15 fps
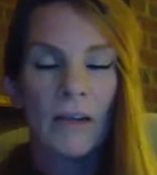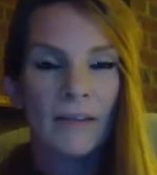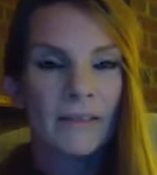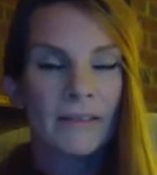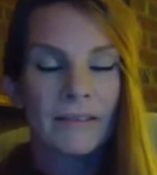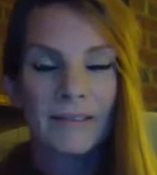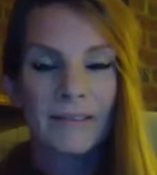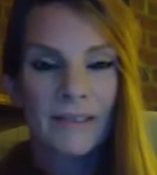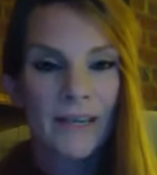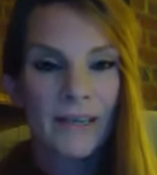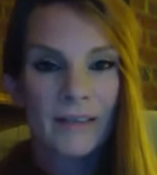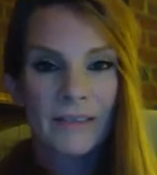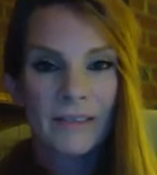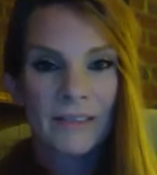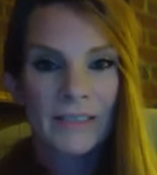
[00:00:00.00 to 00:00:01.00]
This is not
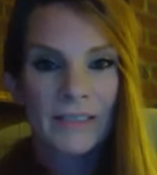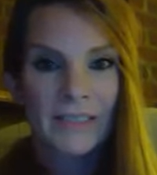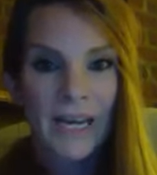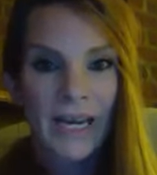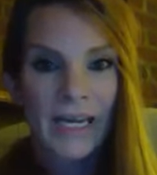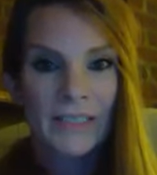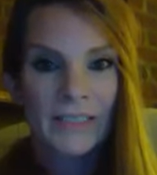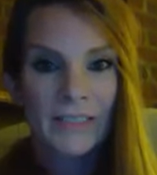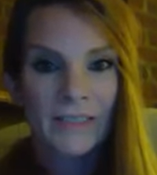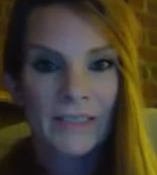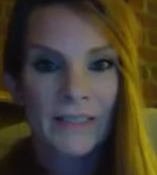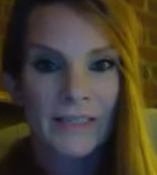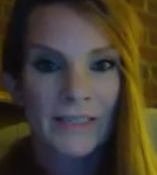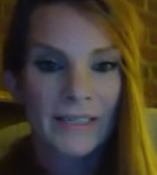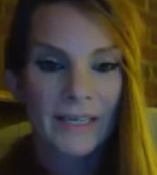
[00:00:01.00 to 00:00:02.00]
going to stay just
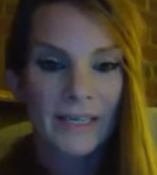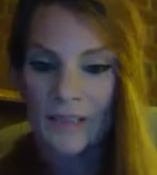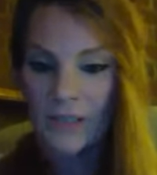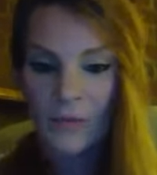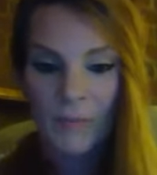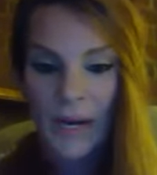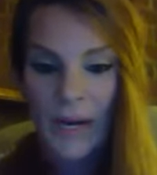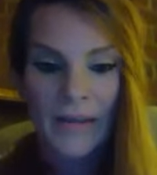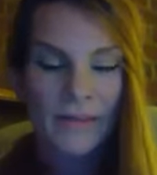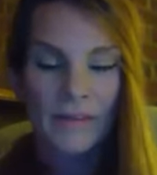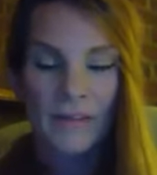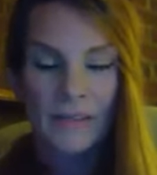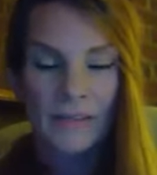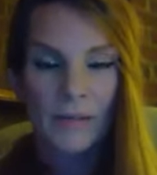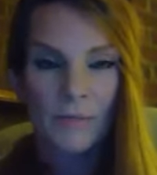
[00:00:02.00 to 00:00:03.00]
in this like little path on
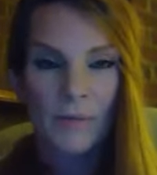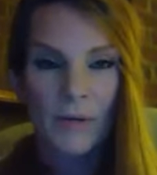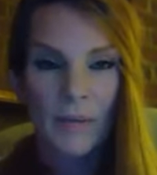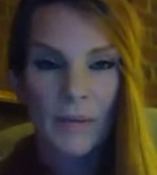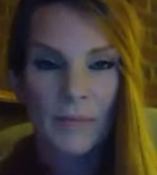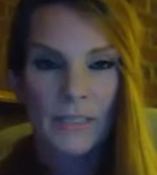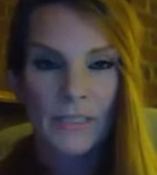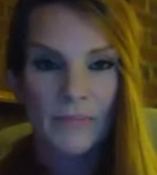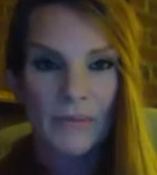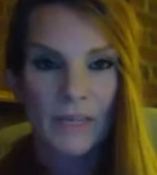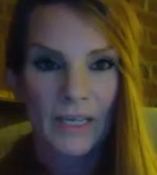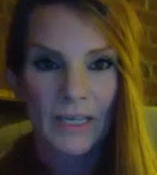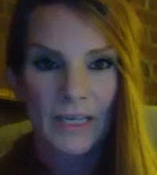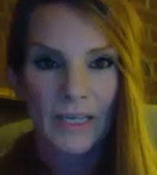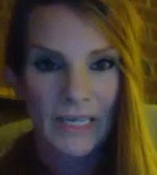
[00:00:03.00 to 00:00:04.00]
these little properties where
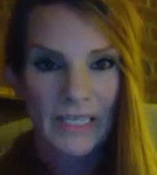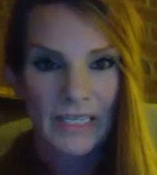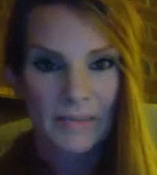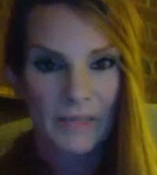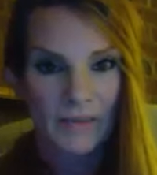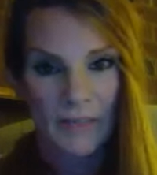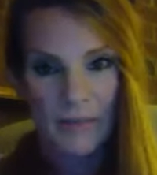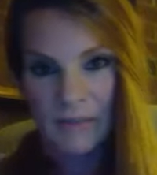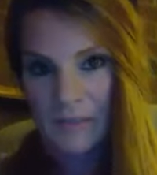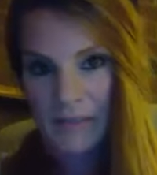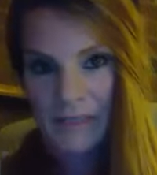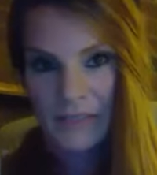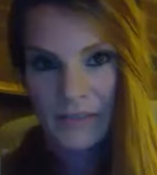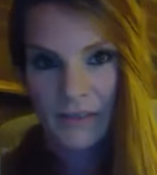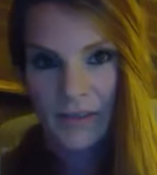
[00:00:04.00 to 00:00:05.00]
they got easement
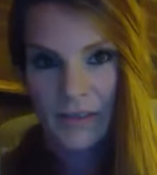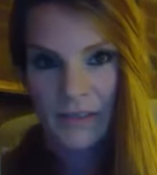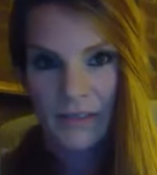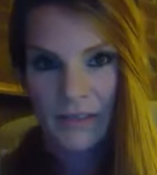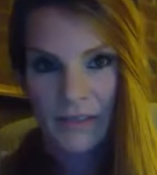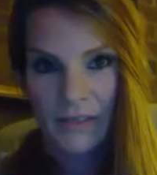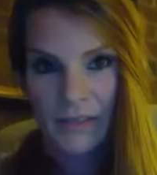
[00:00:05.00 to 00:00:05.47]
agreements or not.